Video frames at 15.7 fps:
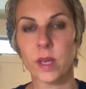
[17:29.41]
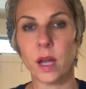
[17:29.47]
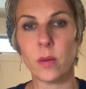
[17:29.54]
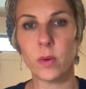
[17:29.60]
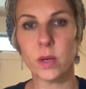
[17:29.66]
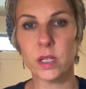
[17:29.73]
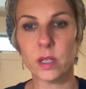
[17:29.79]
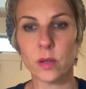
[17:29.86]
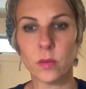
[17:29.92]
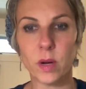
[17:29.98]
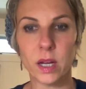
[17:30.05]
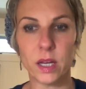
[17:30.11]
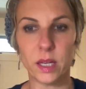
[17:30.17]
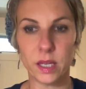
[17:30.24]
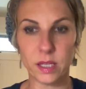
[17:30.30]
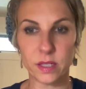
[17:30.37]
I wonder
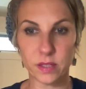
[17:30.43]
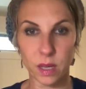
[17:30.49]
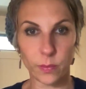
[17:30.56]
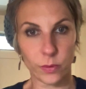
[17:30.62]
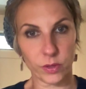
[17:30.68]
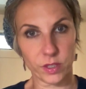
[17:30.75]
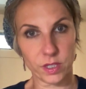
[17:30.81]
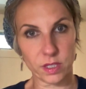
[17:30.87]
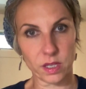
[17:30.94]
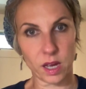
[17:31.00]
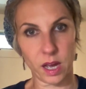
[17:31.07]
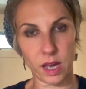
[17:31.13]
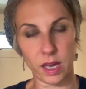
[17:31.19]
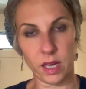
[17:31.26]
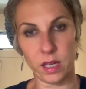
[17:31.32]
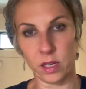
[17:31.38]
what is up with this
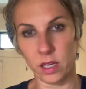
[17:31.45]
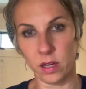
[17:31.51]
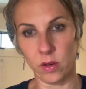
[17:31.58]
guy.